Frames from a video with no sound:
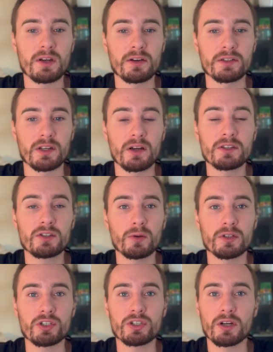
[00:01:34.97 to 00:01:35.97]
are done to
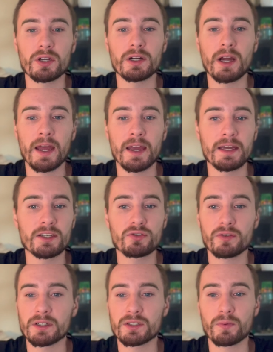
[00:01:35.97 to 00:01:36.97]
ensure a
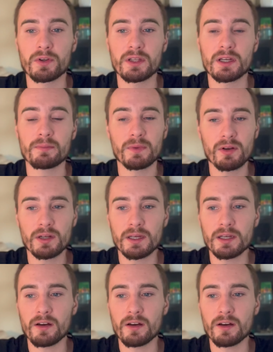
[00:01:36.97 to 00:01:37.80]
trustworthy community